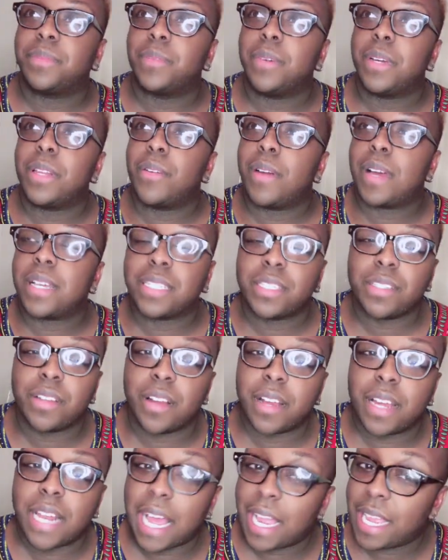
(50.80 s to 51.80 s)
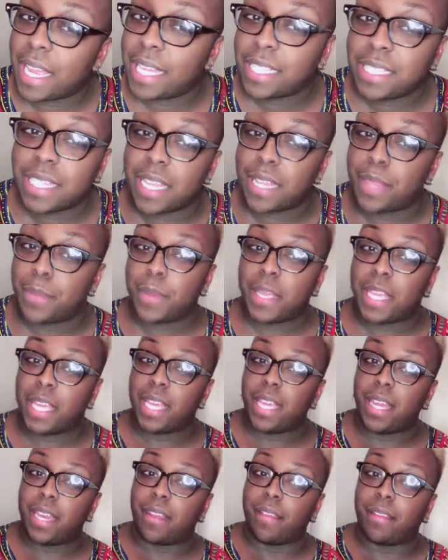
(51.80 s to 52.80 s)
Where do I start? I guess at the
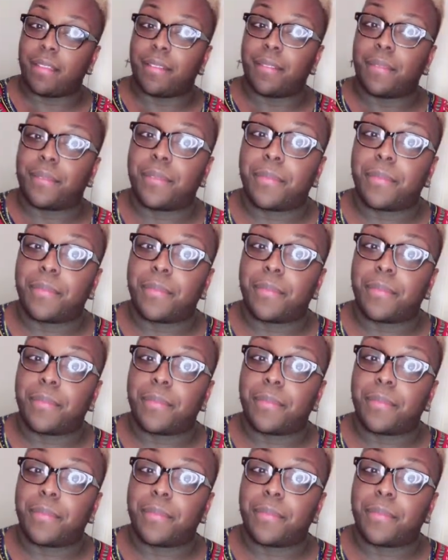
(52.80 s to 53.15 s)
beginning.